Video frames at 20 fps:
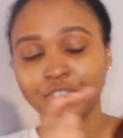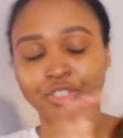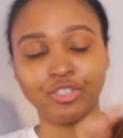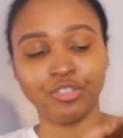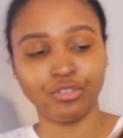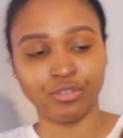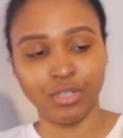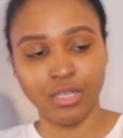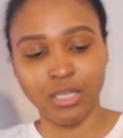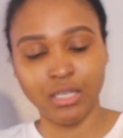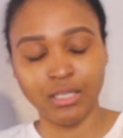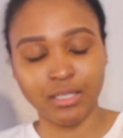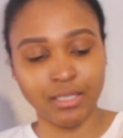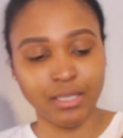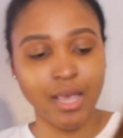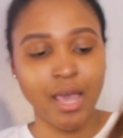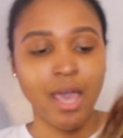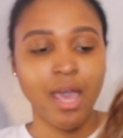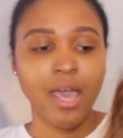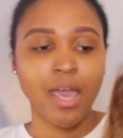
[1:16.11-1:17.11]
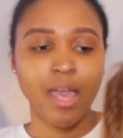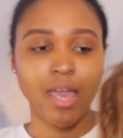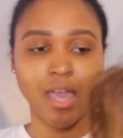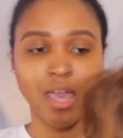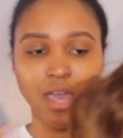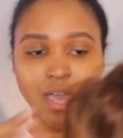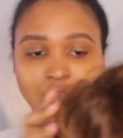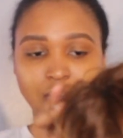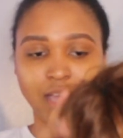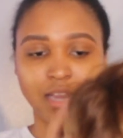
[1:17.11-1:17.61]
streaks,
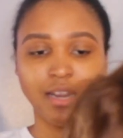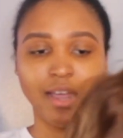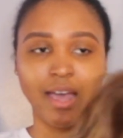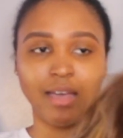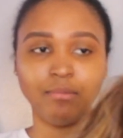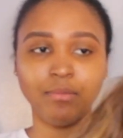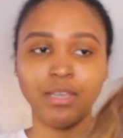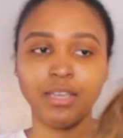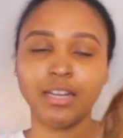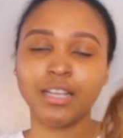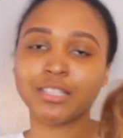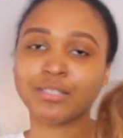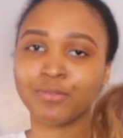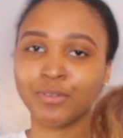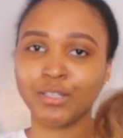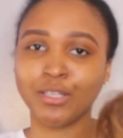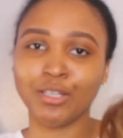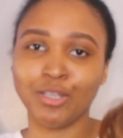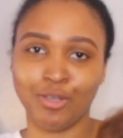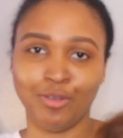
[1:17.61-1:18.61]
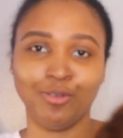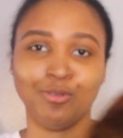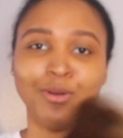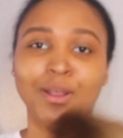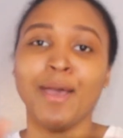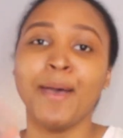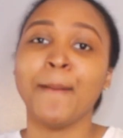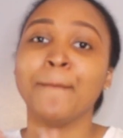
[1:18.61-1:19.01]
and I mean, it's really cute.